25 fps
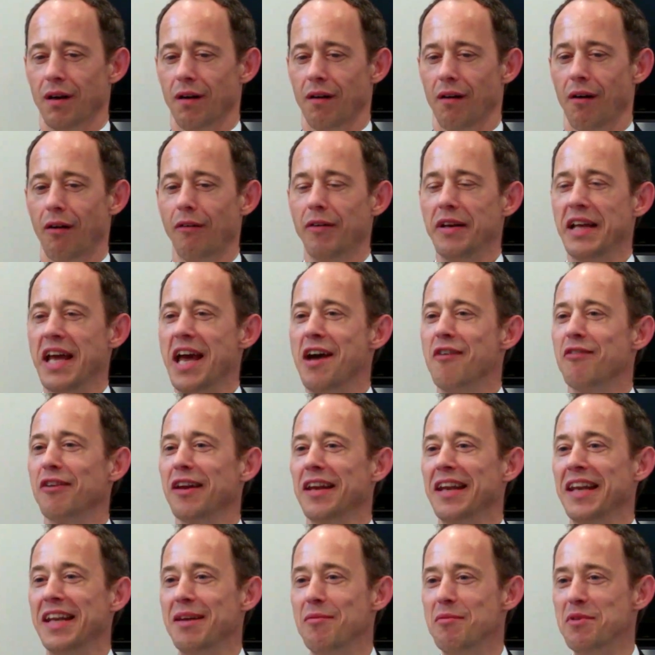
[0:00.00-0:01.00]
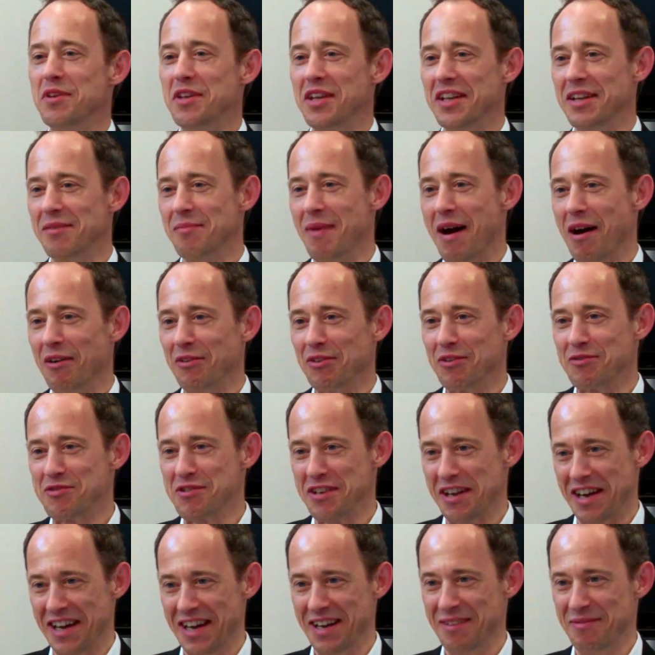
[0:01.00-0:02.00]
only have a limited amount of
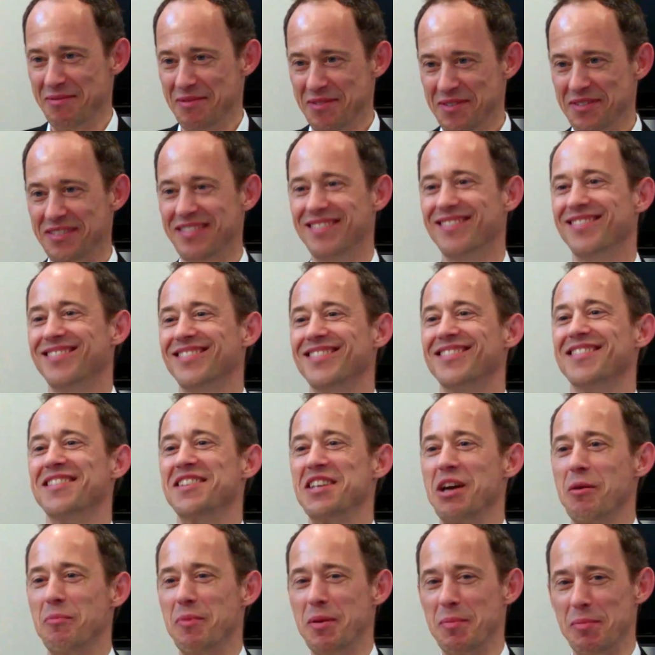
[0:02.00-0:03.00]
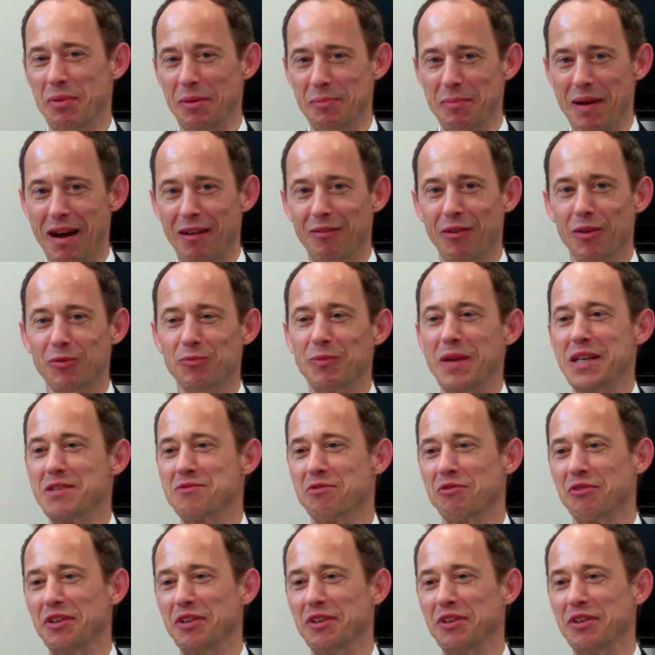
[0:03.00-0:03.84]
time to tell people about what makes for